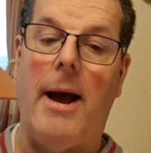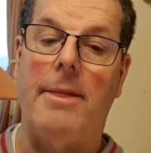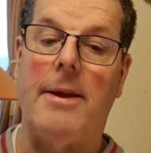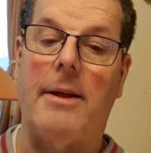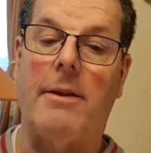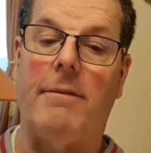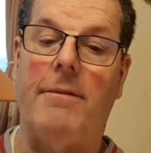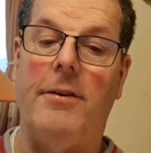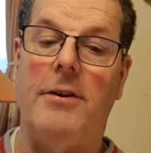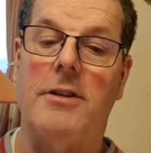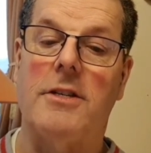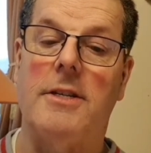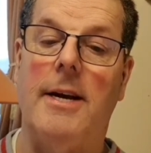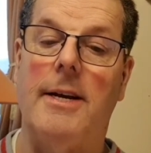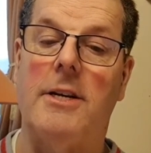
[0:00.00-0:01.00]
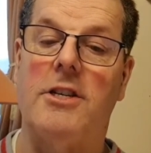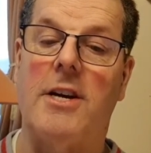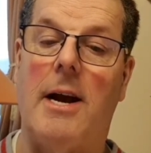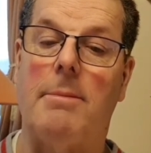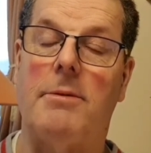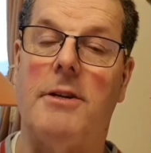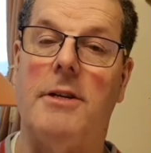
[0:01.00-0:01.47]
and that the first 10
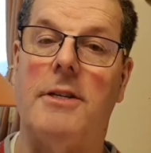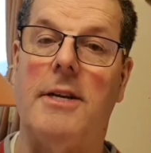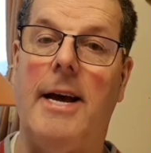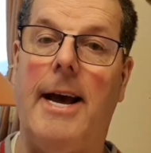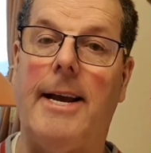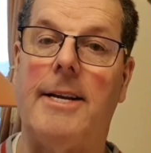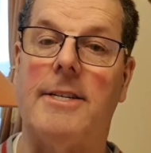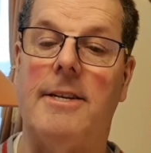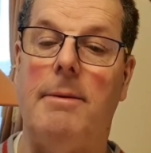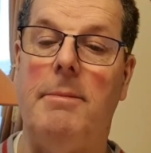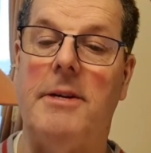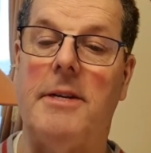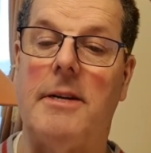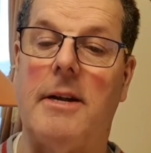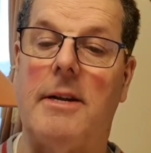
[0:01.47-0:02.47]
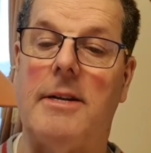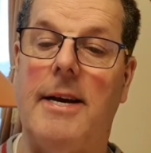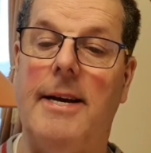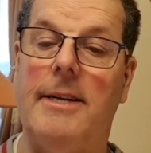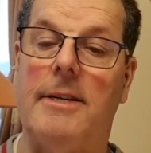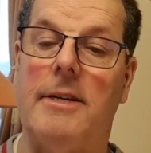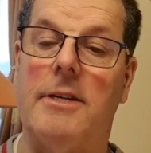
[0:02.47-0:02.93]
chapters exhibited a
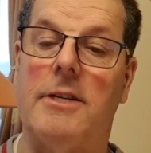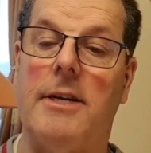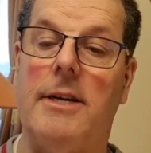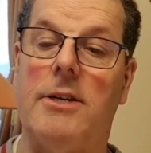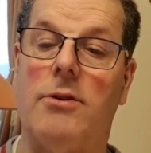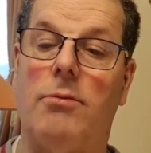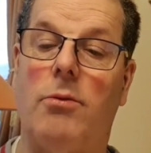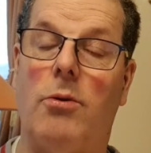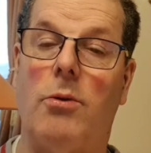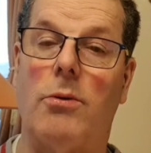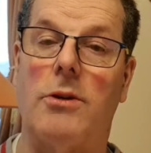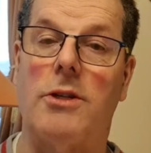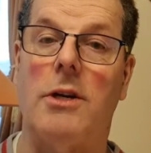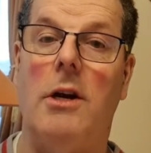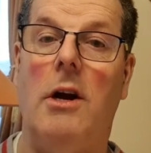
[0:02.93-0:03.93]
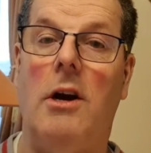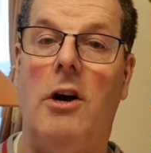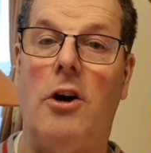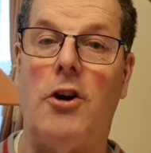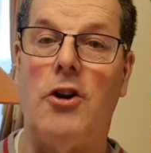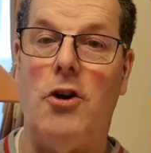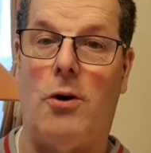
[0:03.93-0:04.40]
tendency towards
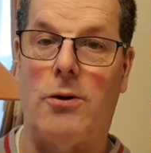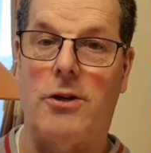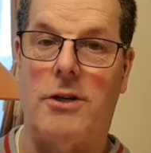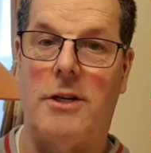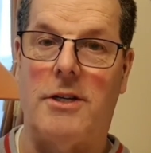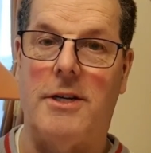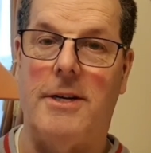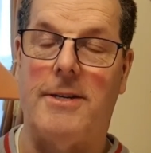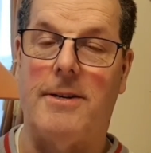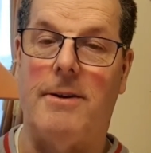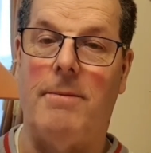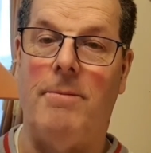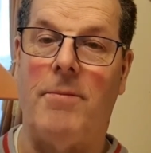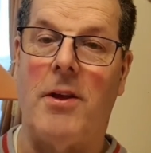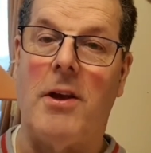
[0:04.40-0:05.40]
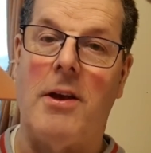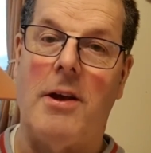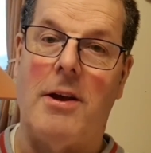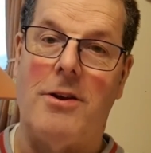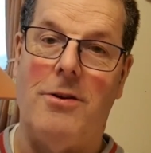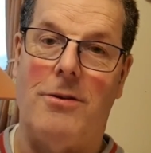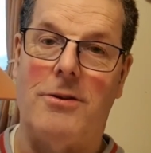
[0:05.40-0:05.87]
Gnosticism.
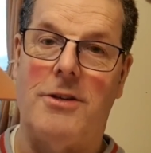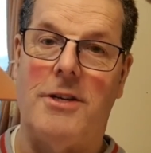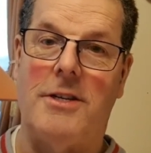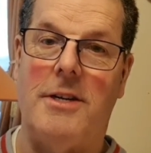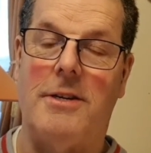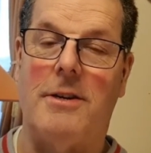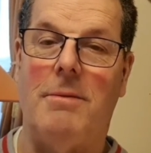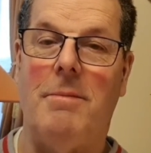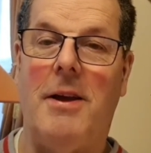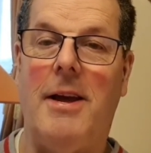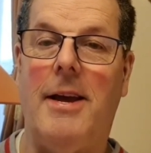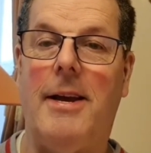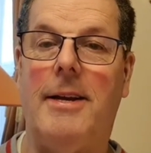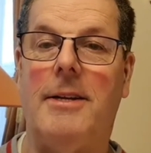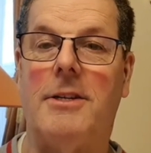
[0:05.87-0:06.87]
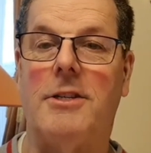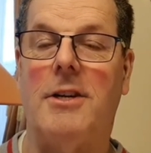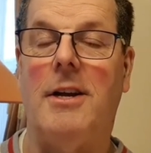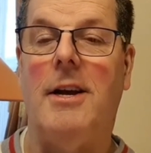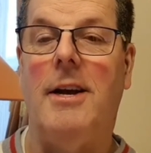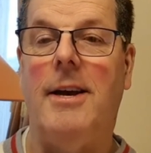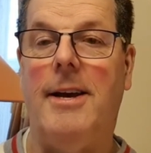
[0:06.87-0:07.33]
Gnosticism
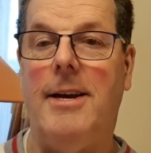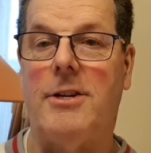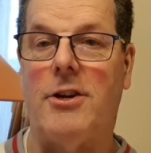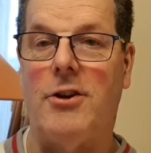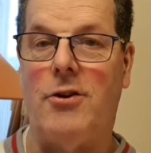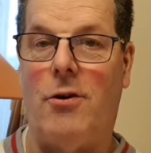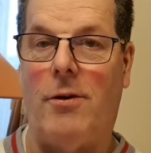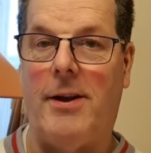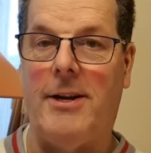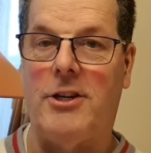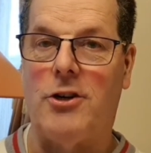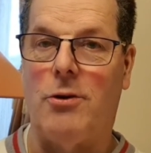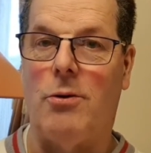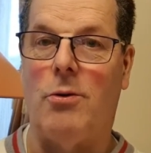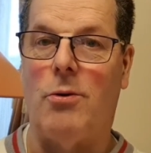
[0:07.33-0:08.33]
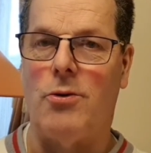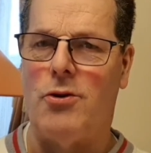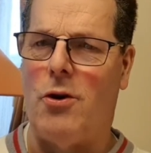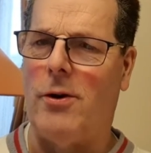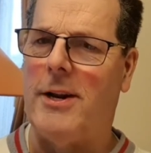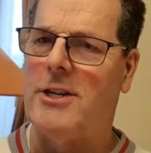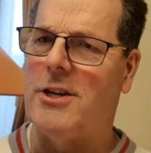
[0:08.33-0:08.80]
is hidden knowledge, or
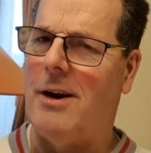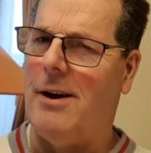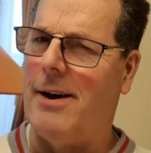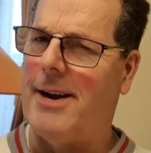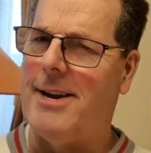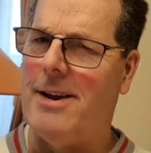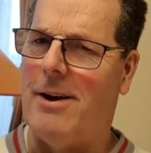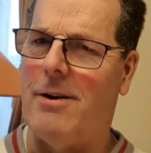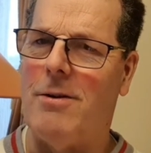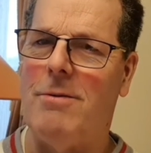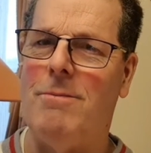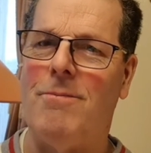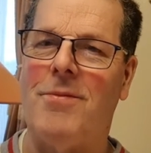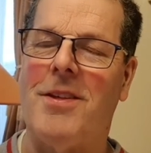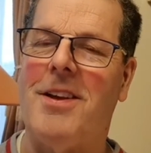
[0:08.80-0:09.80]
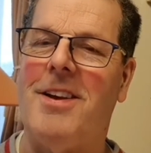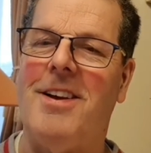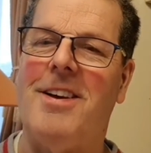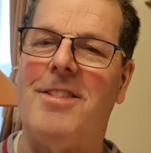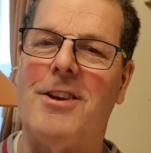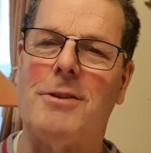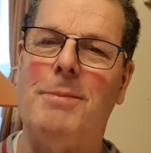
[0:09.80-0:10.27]
knowledge that I know
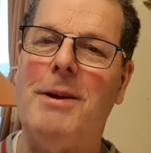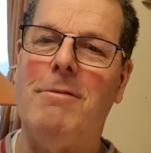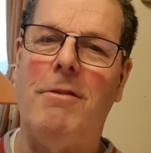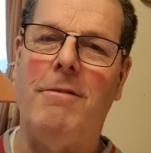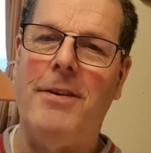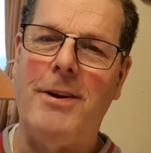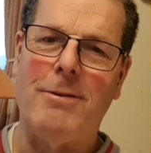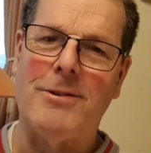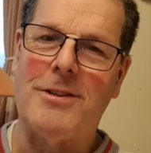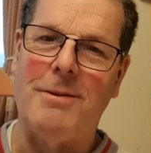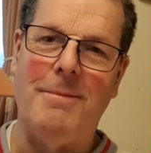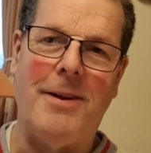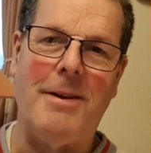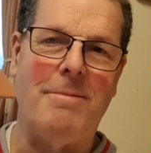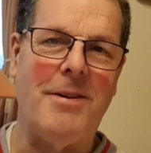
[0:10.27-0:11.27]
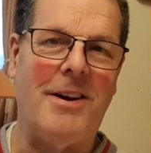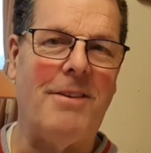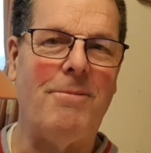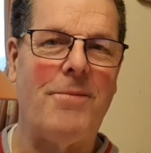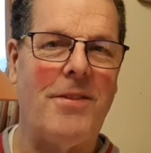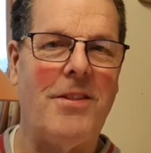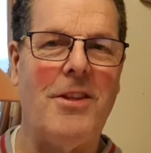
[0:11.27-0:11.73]
that's been revealed to me
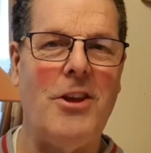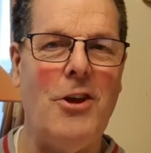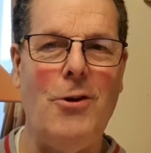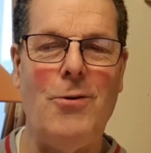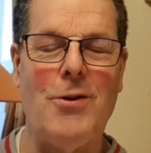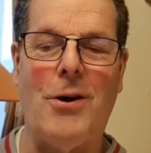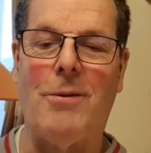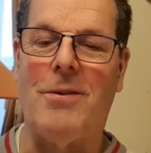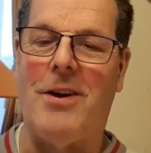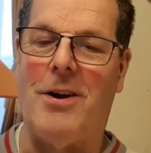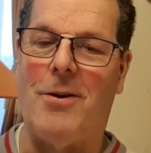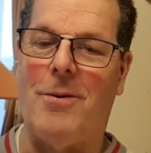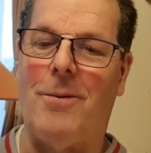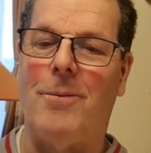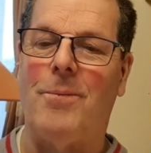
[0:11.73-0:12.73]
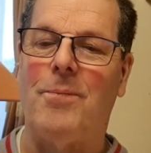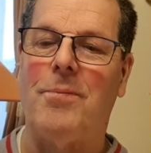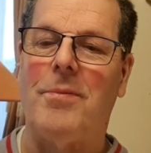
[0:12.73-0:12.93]
but you don't know.